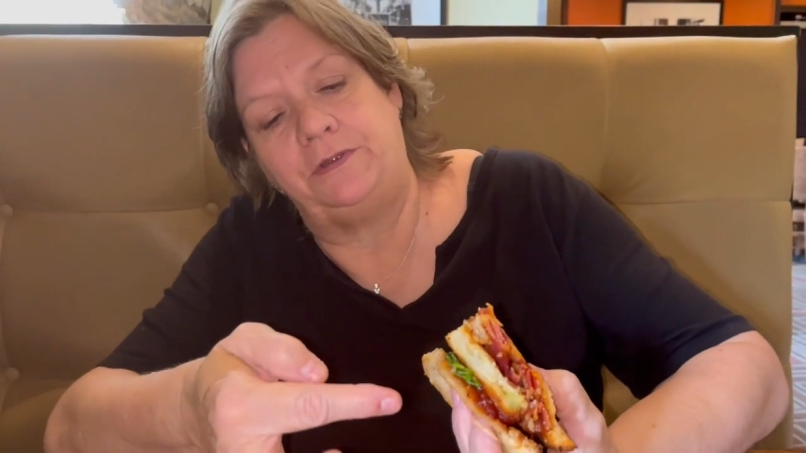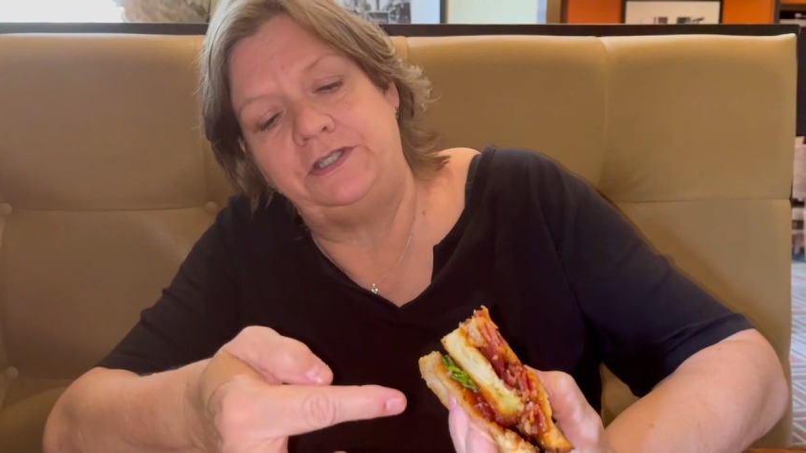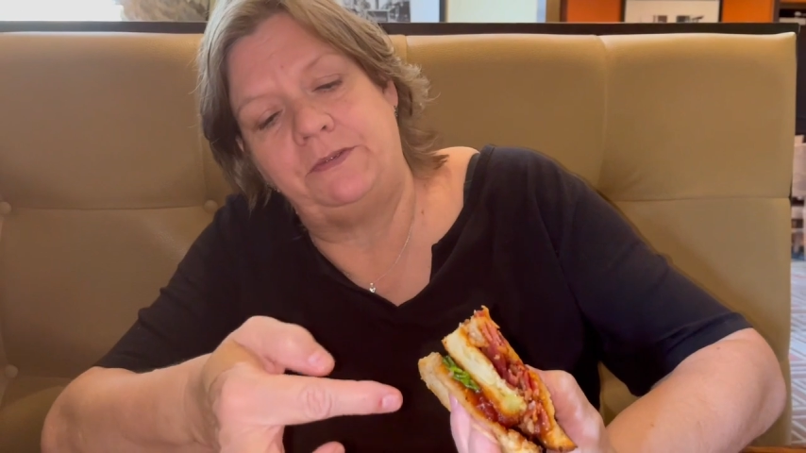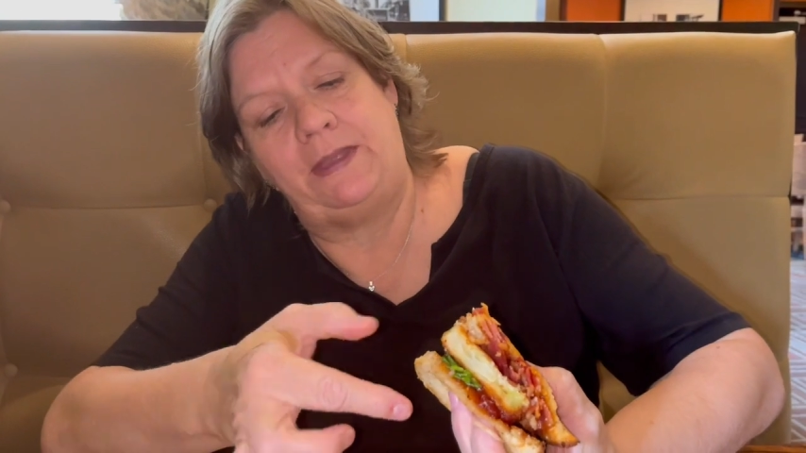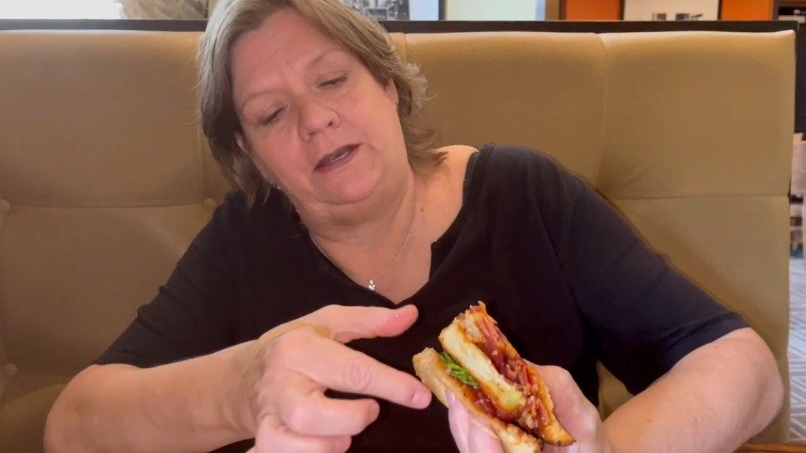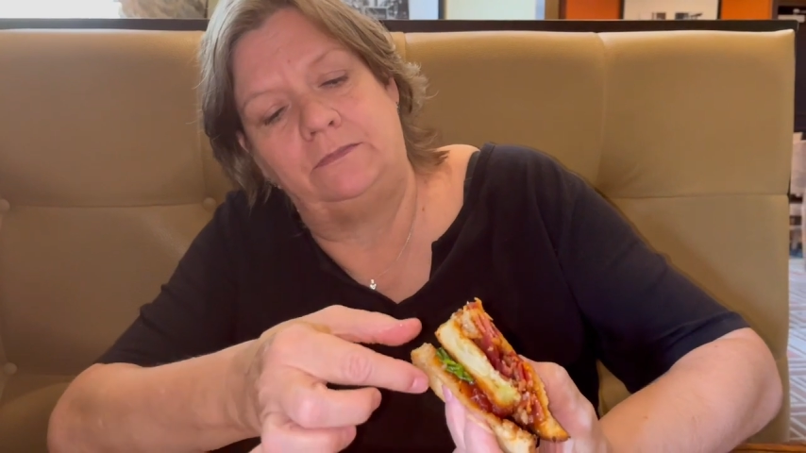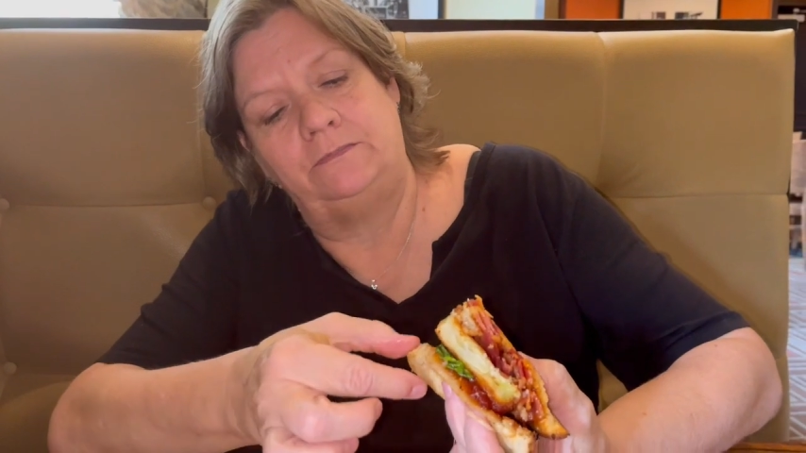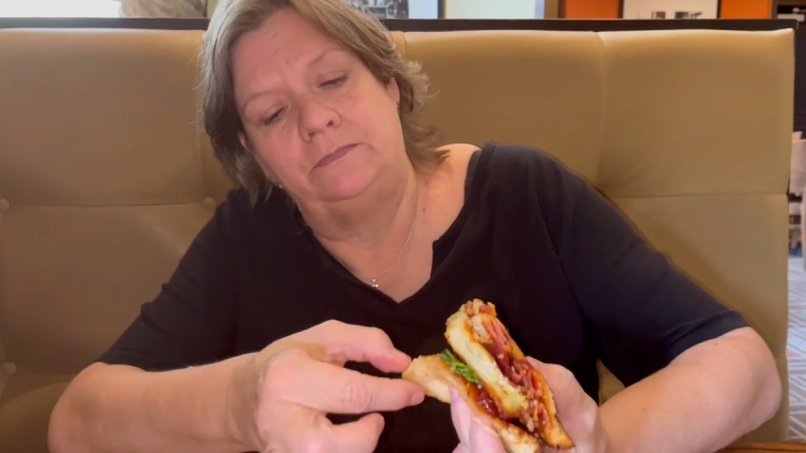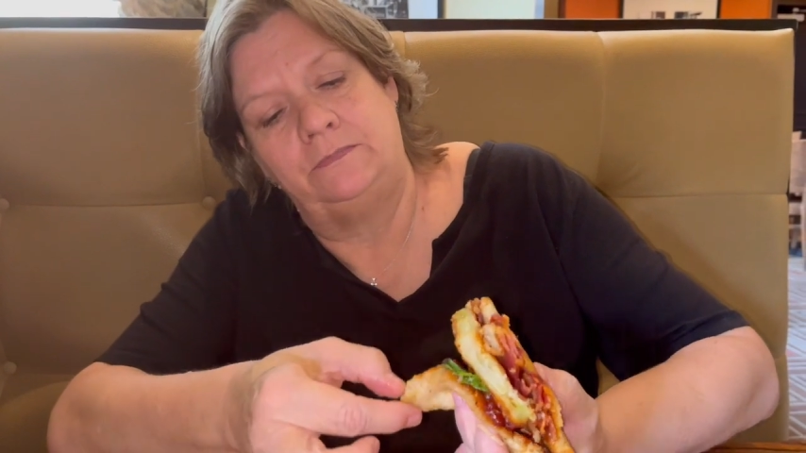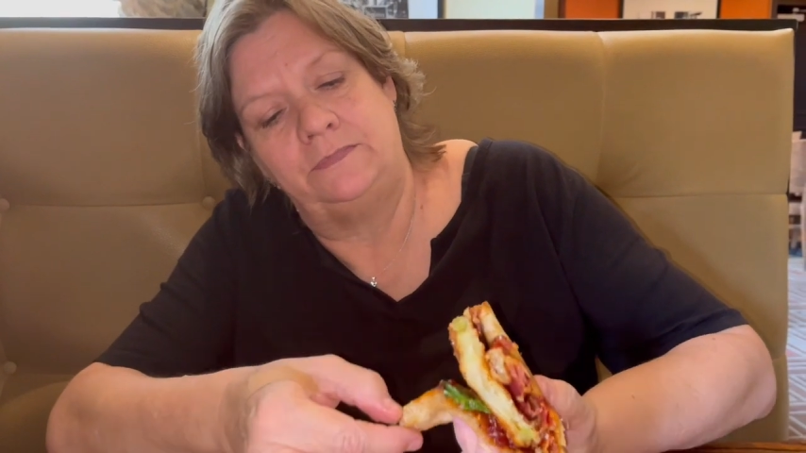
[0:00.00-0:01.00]
green tomato,
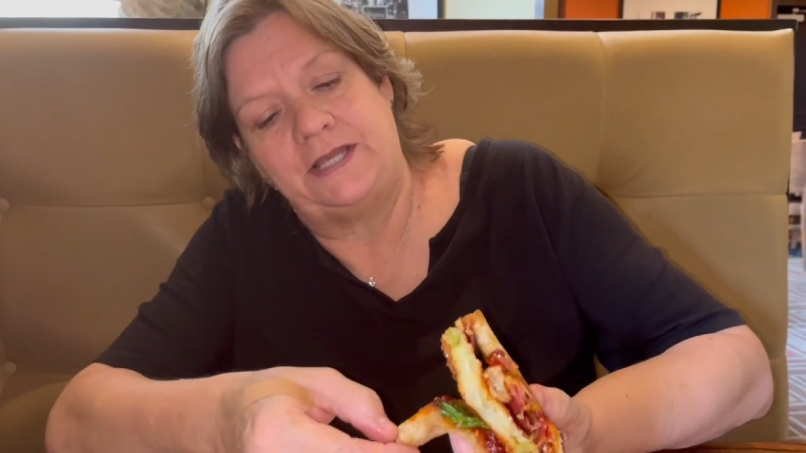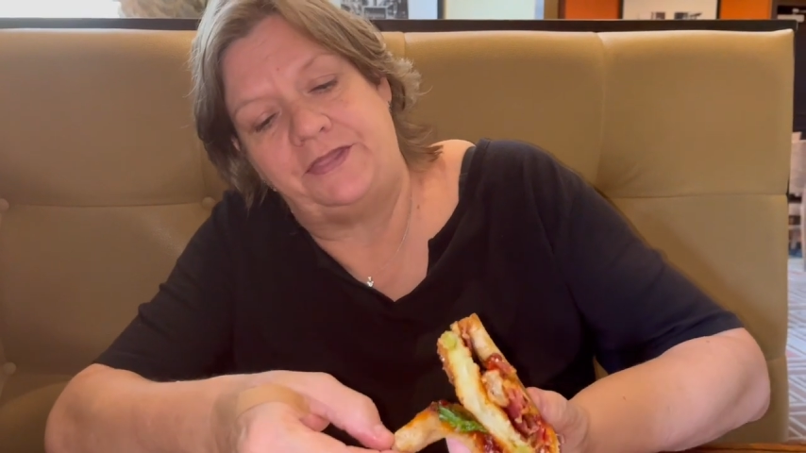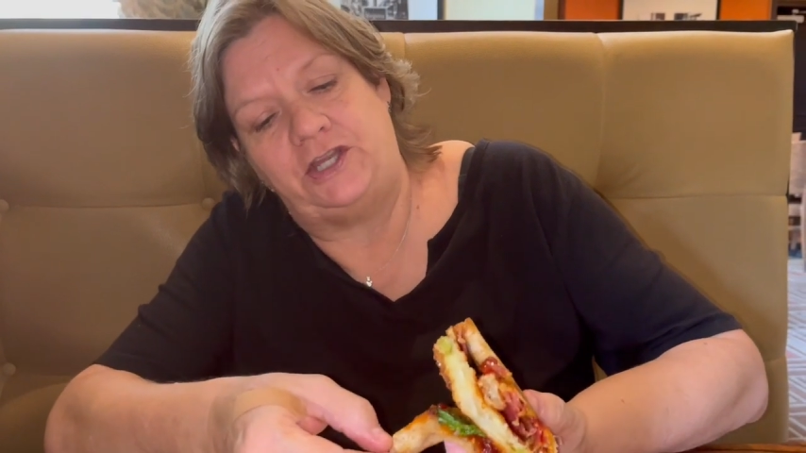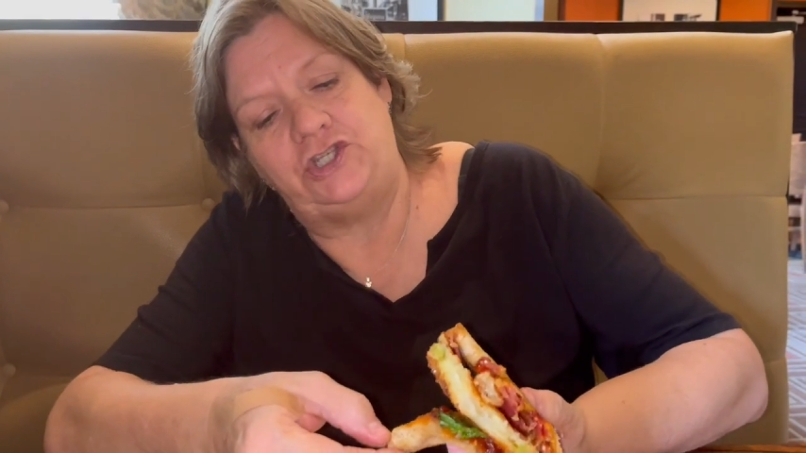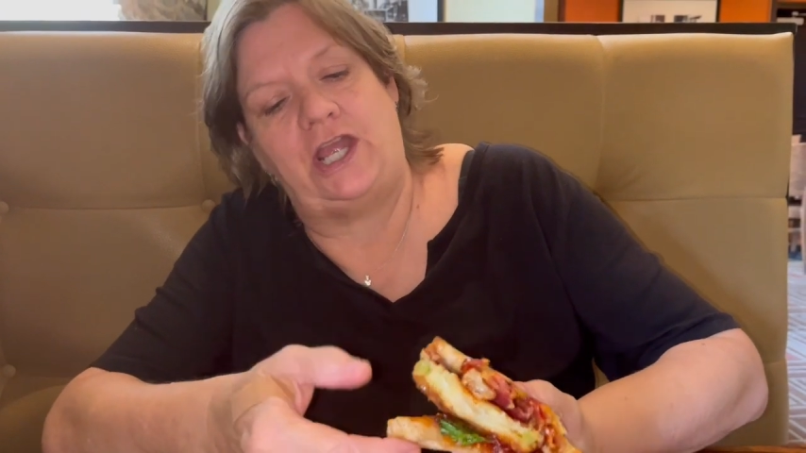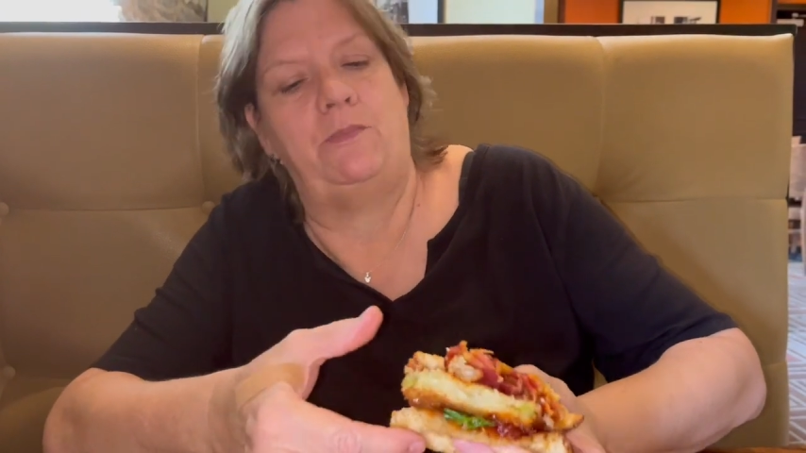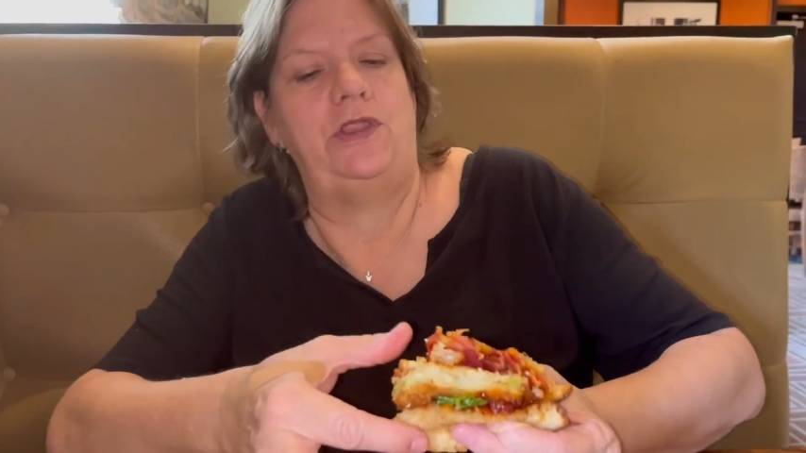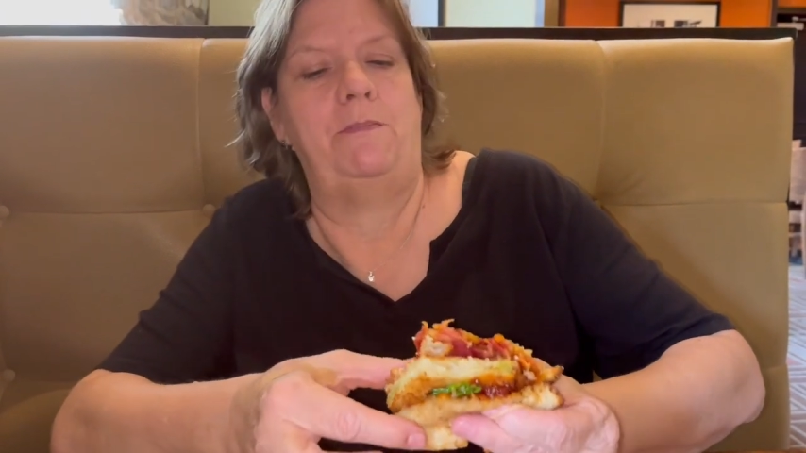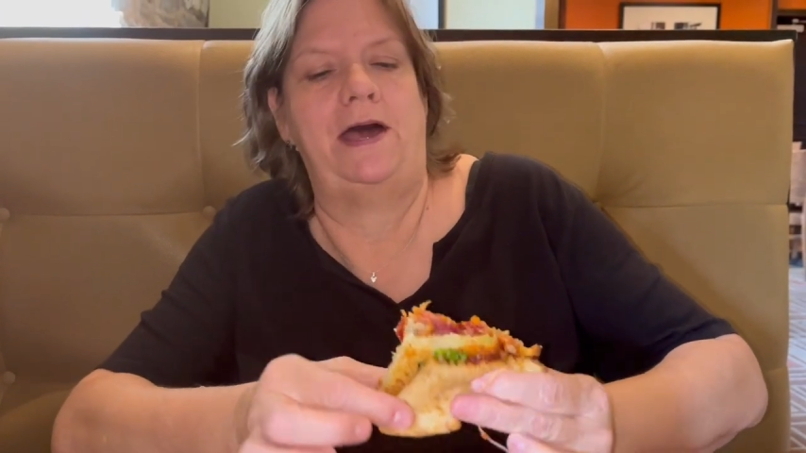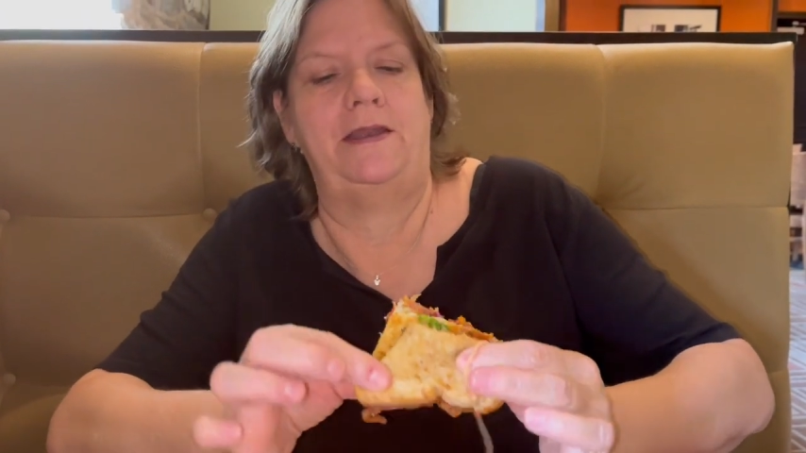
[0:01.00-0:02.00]
got that jam on
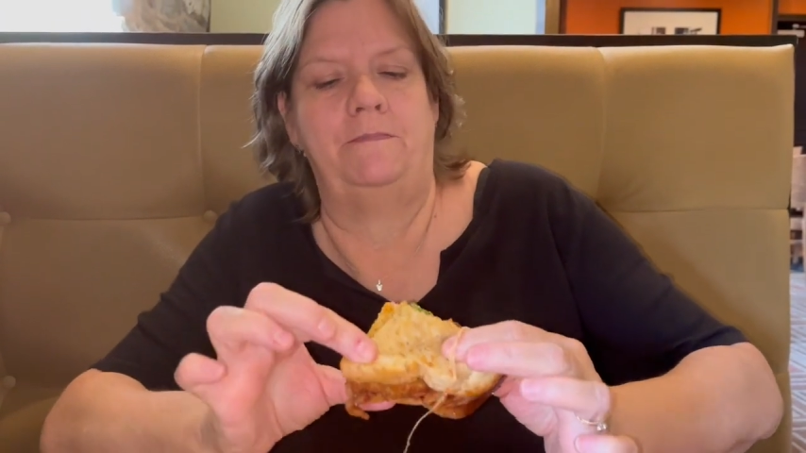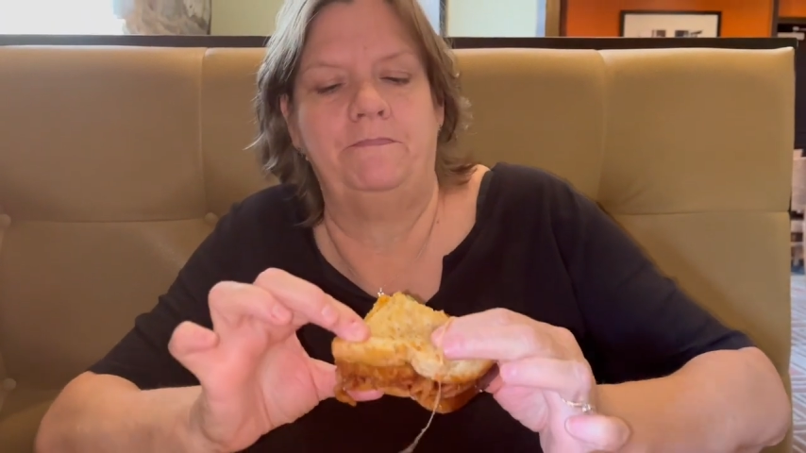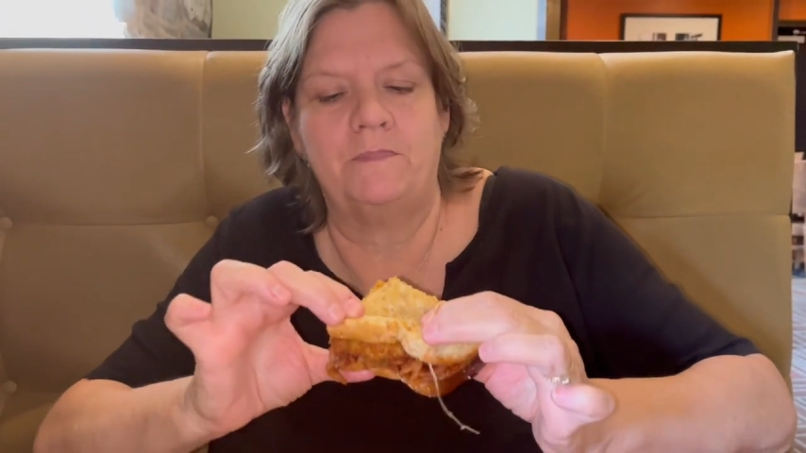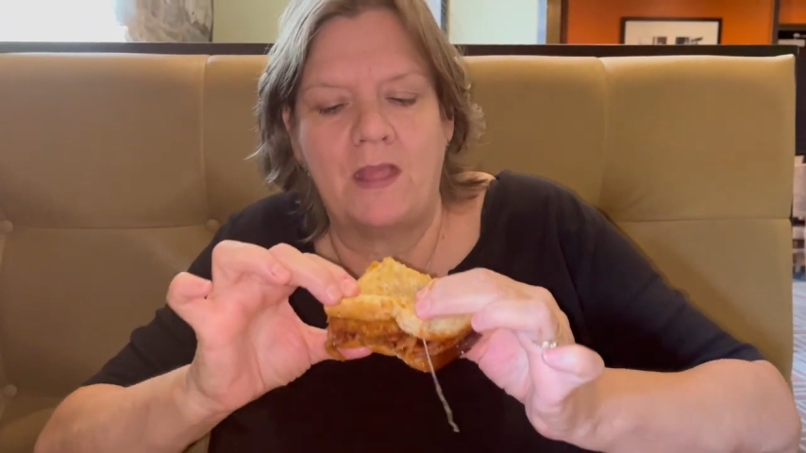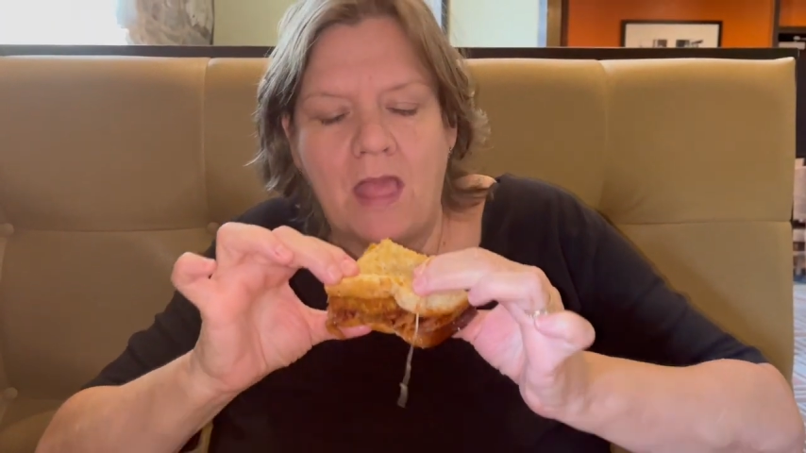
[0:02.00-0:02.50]
the bottom. I